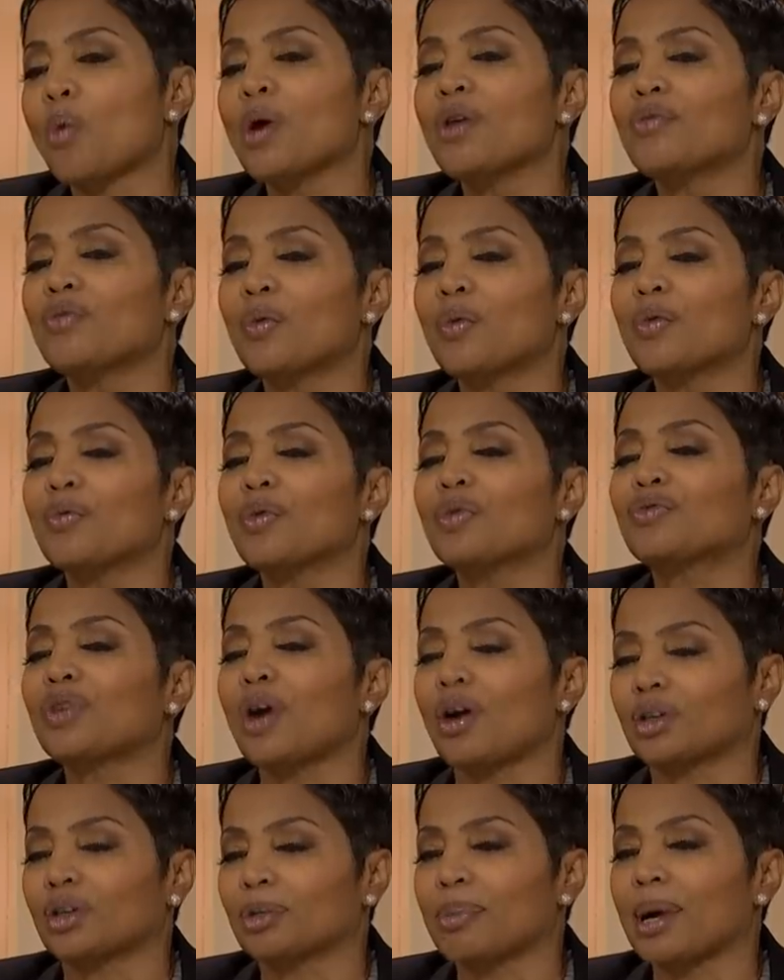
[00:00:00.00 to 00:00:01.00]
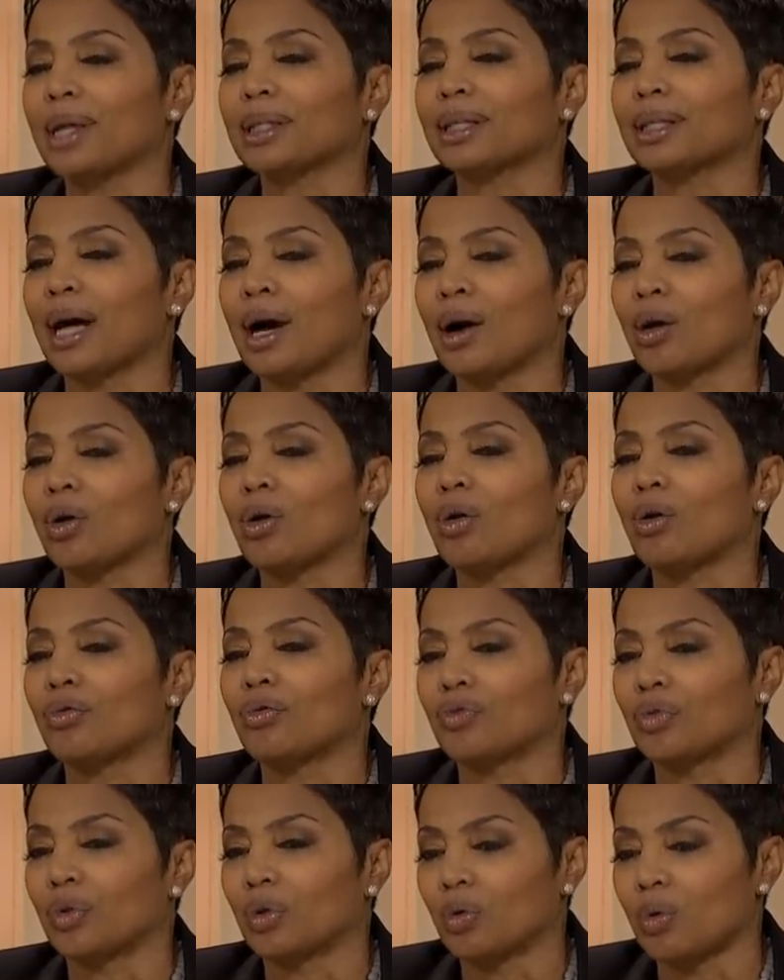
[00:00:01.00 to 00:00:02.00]
we've, we, have we have talked about the alcohol
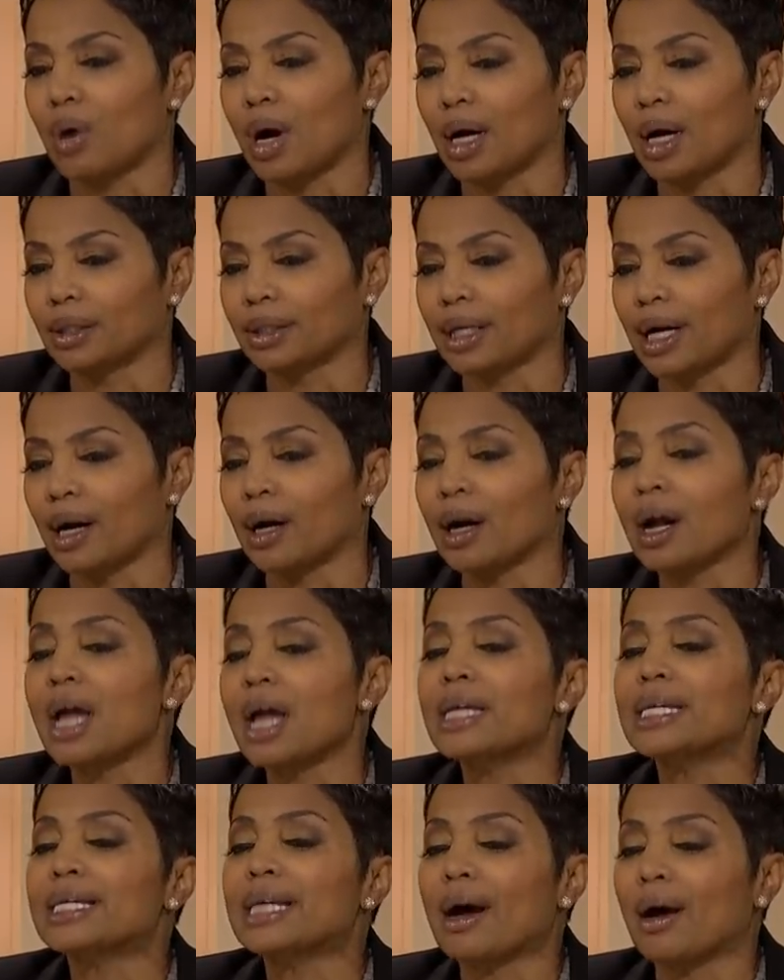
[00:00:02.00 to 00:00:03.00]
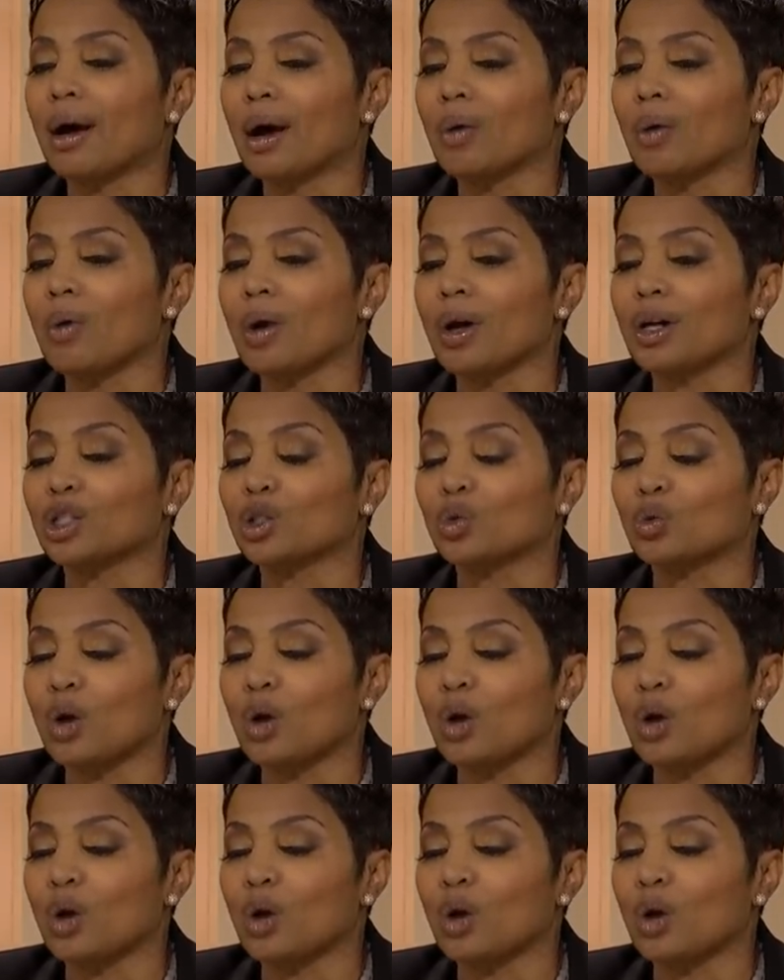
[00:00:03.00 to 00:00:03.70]
for a while now. Now I want to